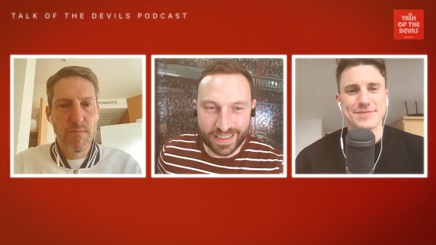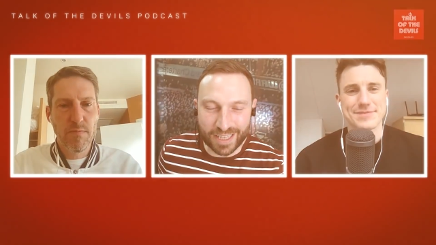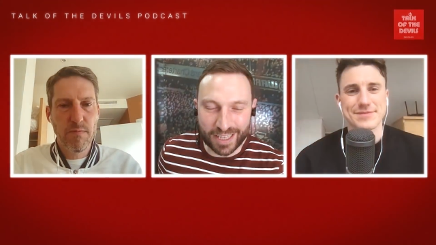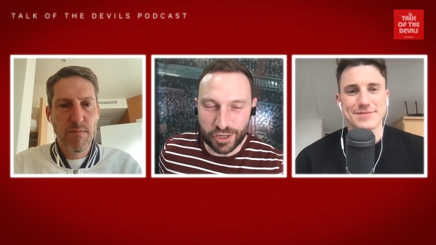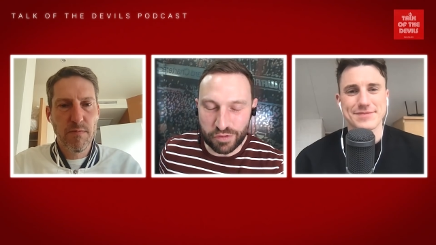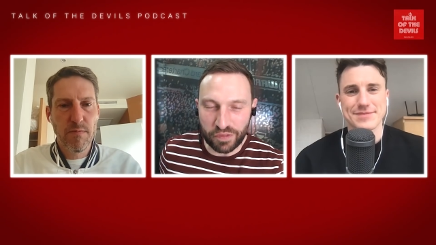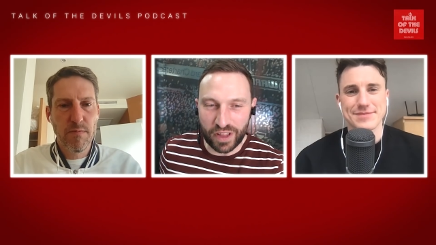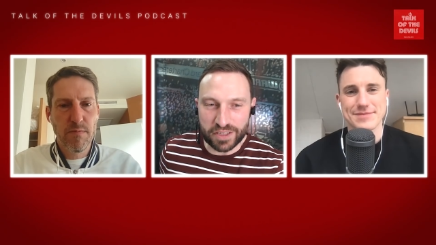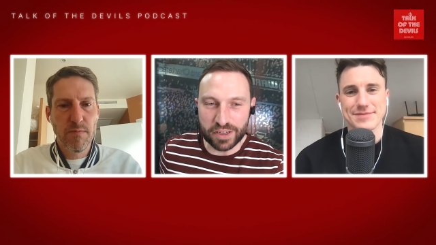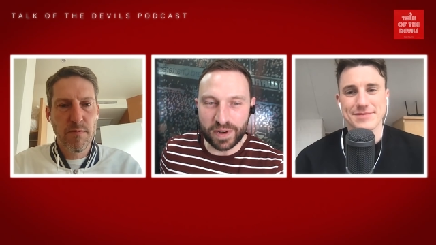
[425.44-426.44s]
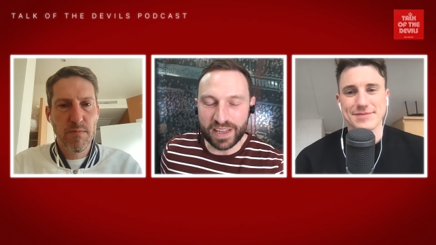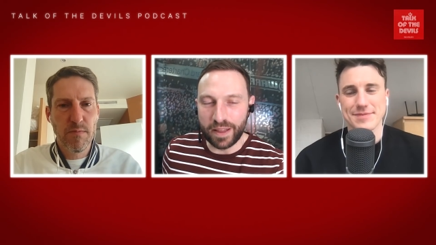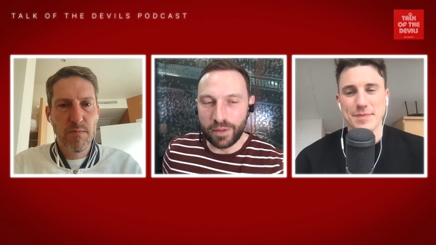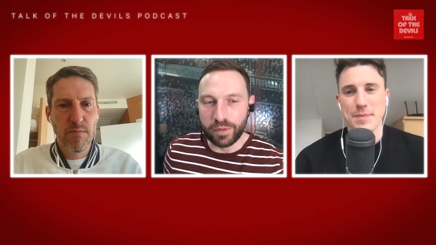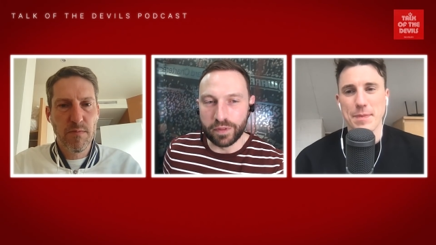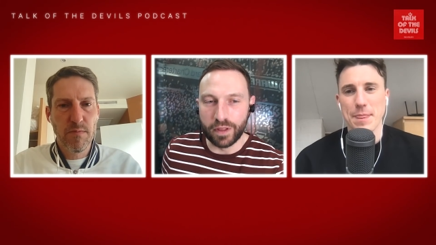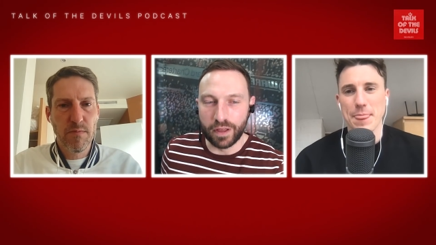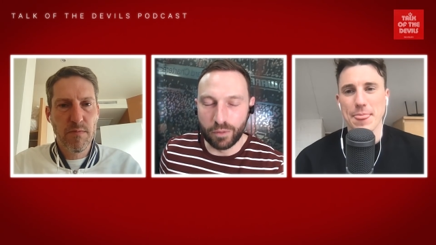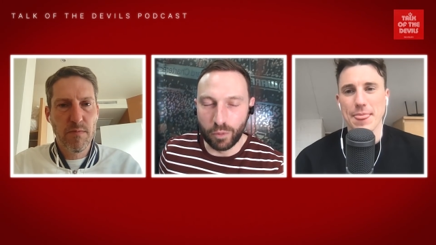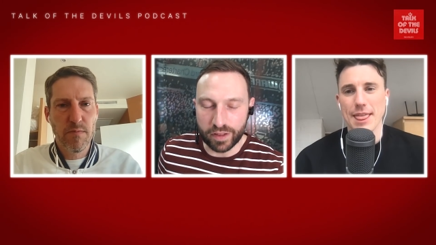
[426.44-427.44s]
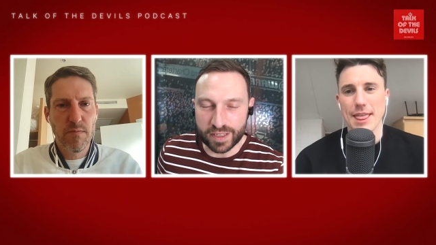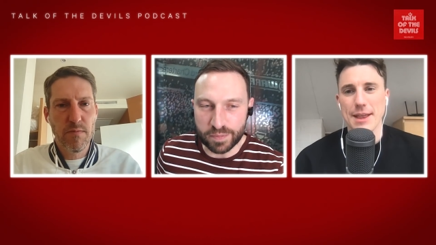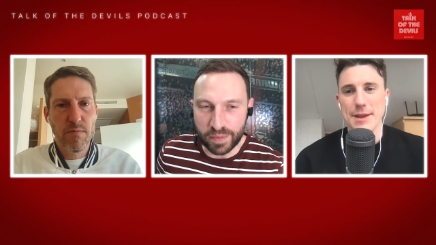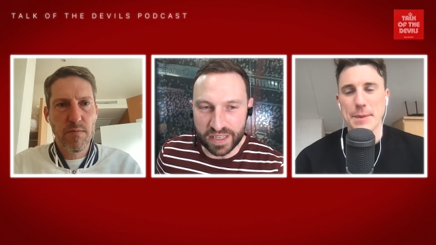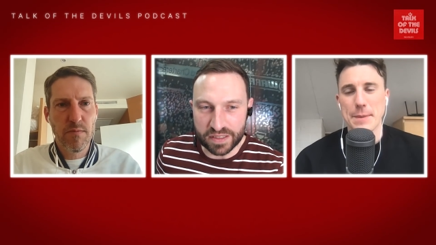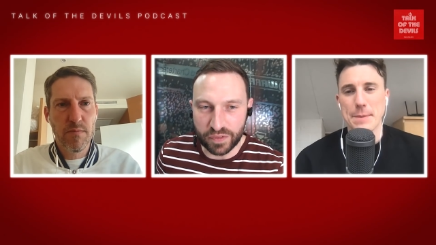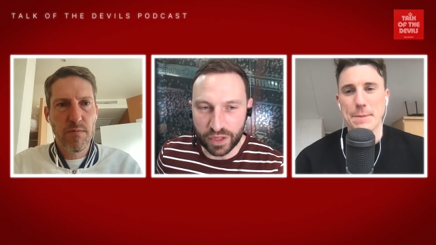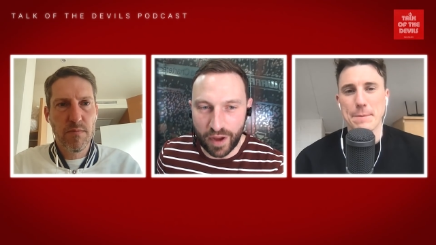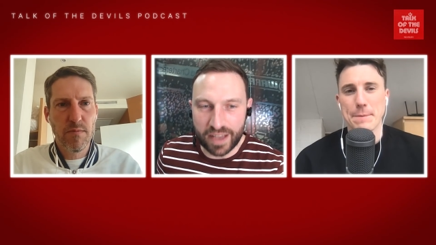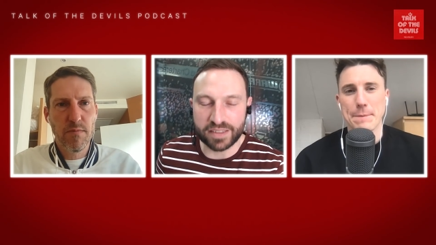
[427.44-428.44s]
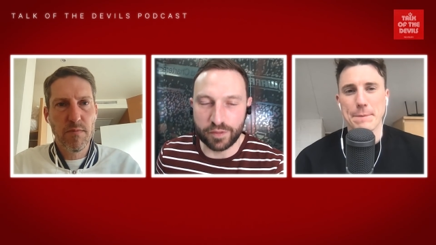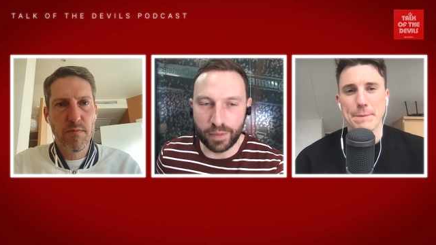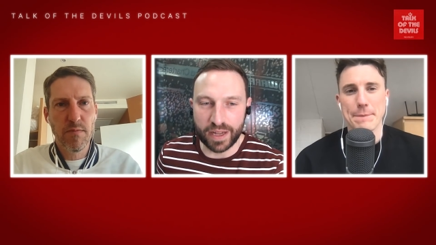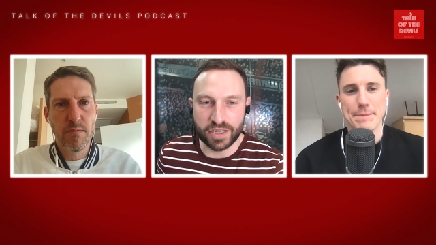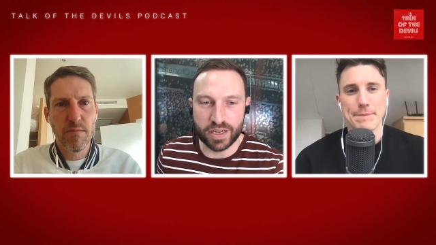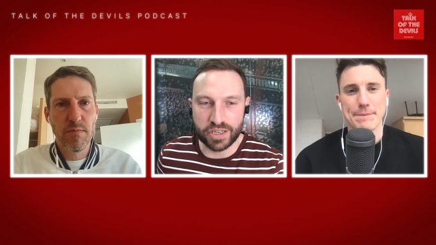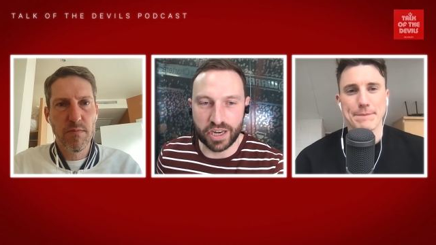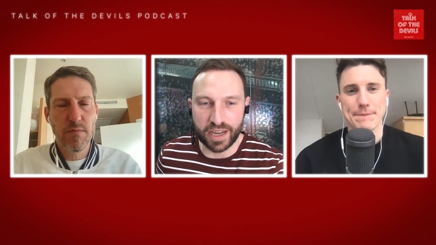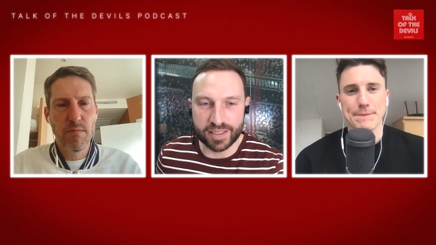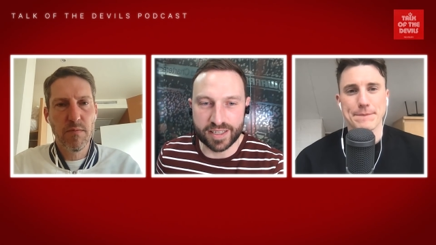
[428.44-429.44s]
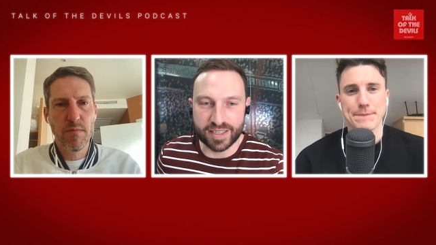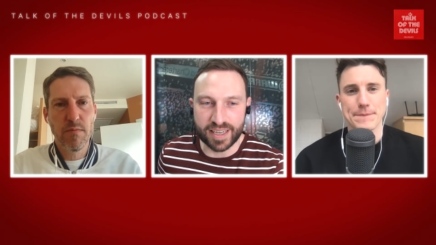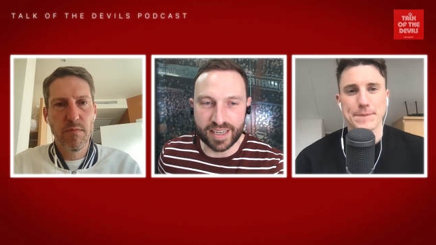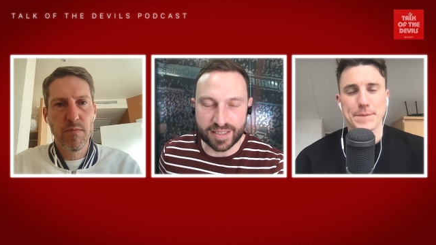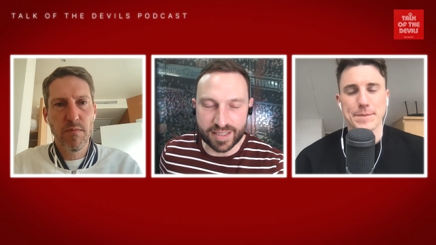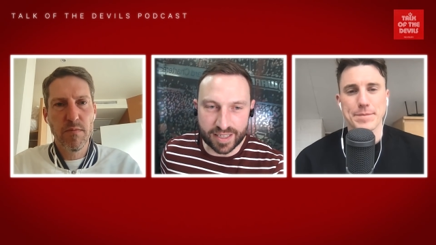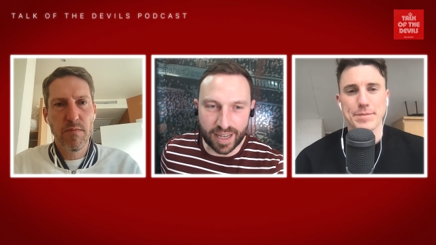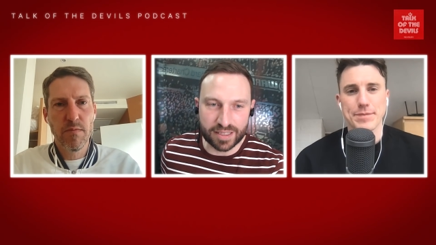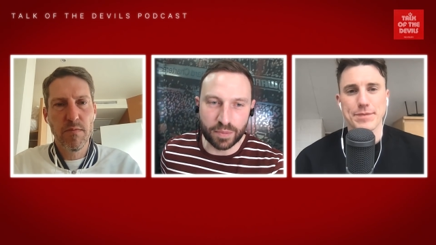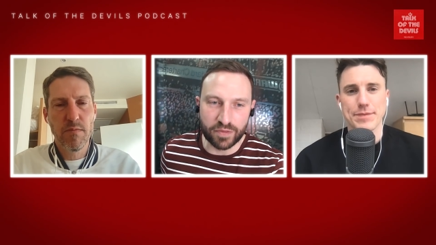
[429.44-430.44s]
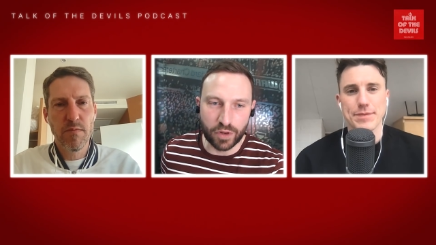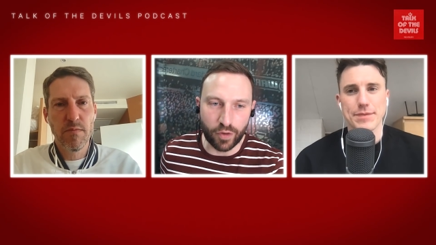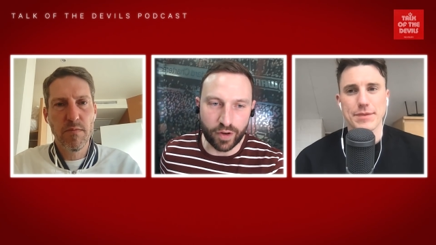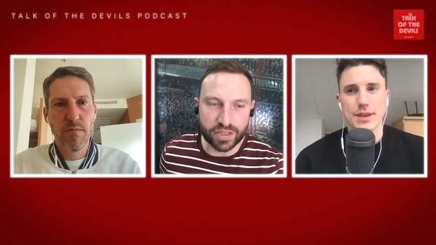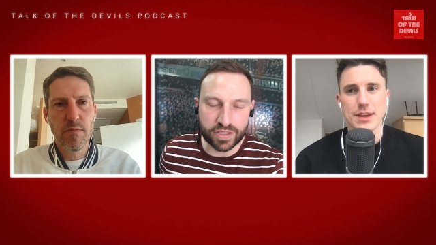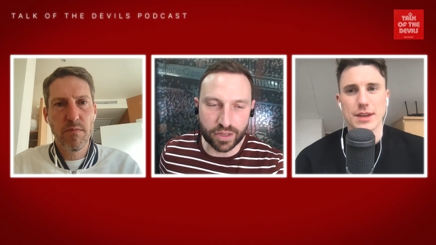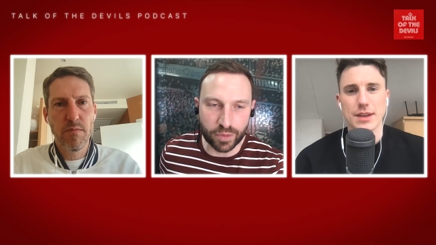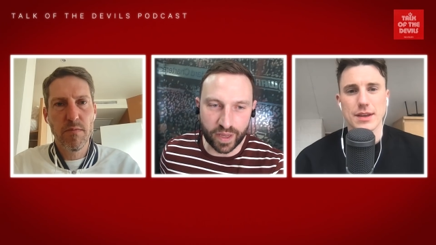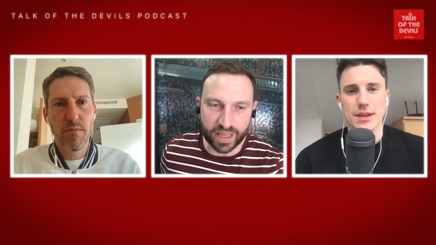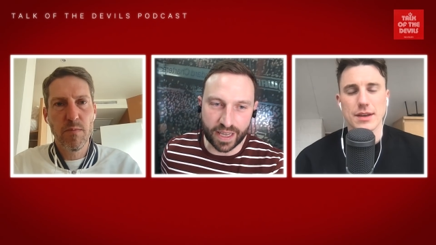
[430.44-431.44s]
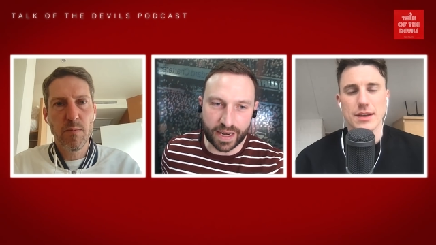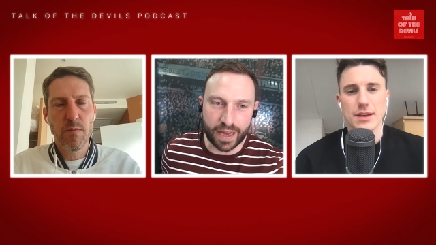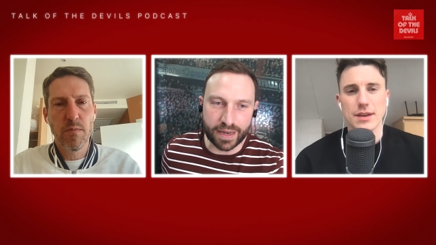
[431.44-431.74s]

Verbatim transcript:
Speaker 1: Let's just reflect on a minute then what this means for the rest of Manchester United's season, starting with Norwich at the weekend.